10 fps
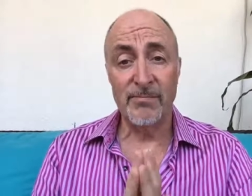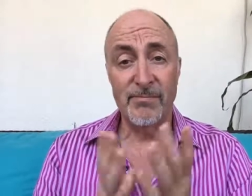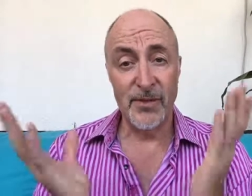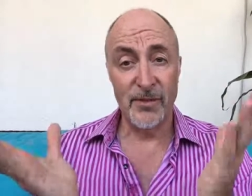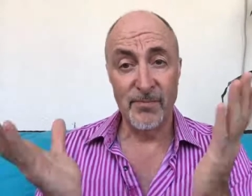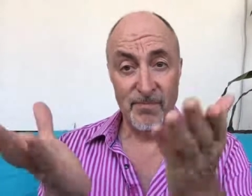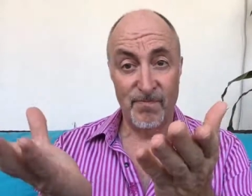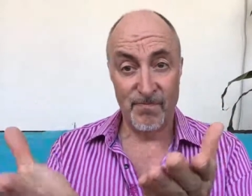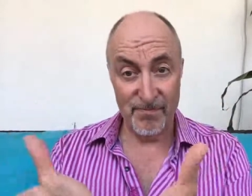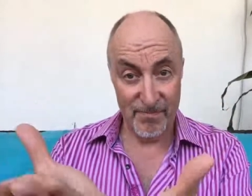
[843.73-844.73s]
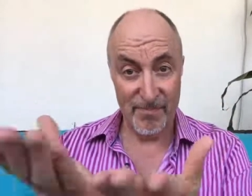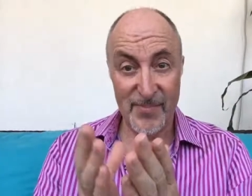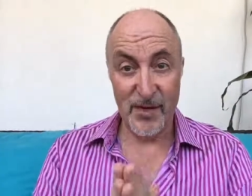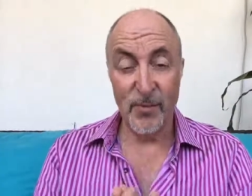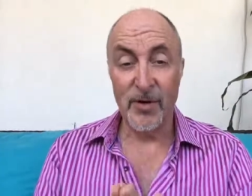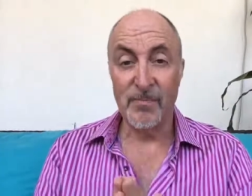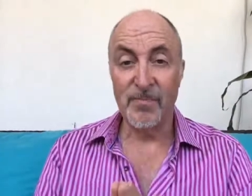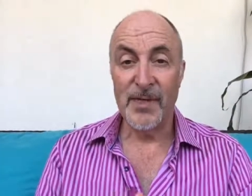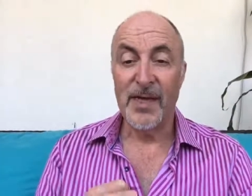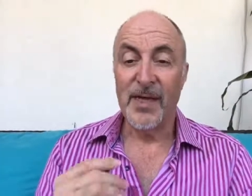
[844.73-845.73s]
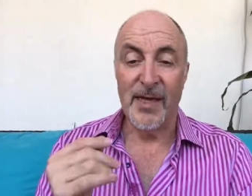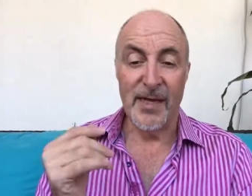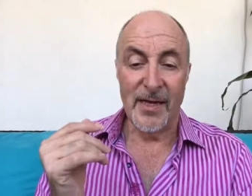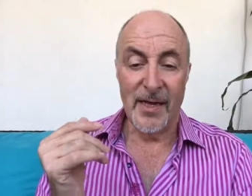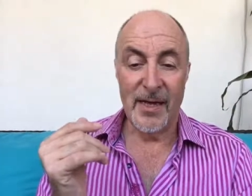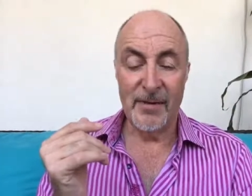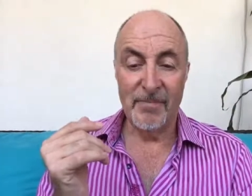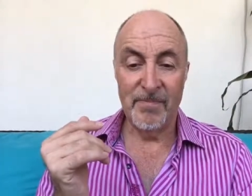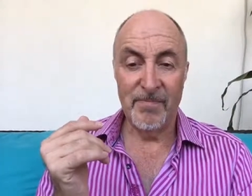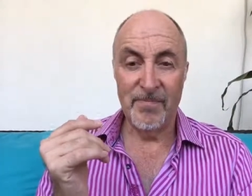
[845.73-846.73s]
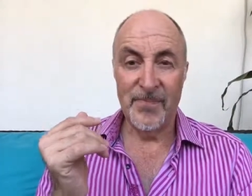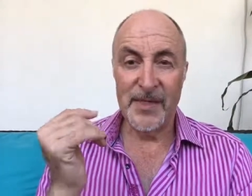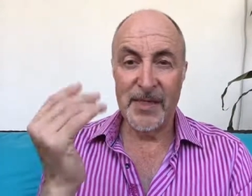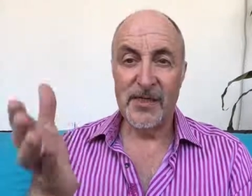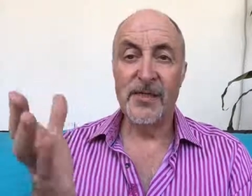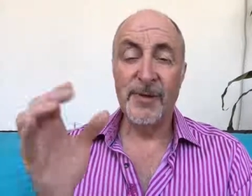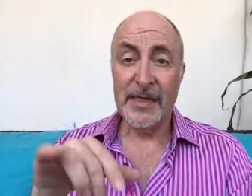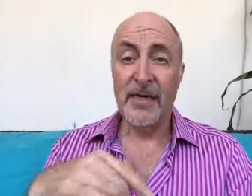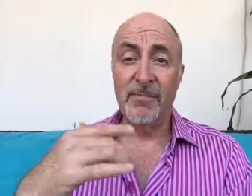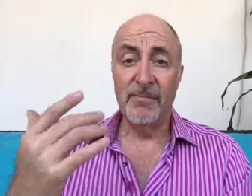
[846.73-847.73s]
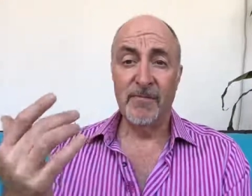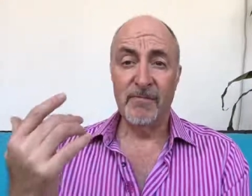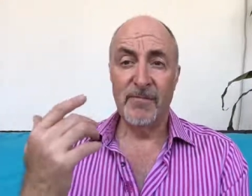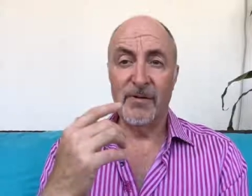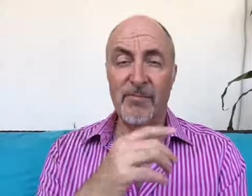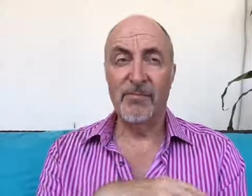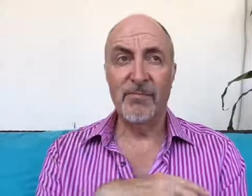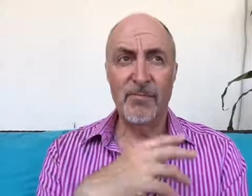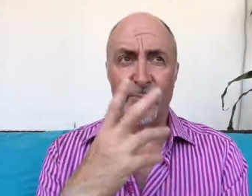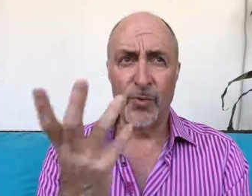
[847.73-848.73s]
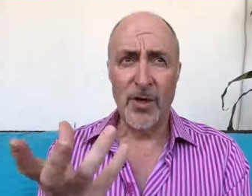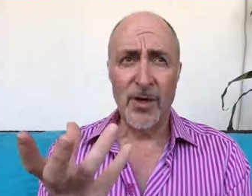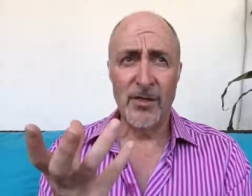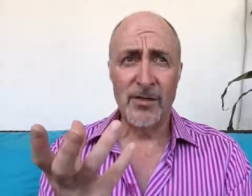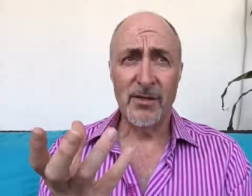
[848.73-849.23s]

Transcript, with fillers: So you're welcome. Um, this is my daily broadcast.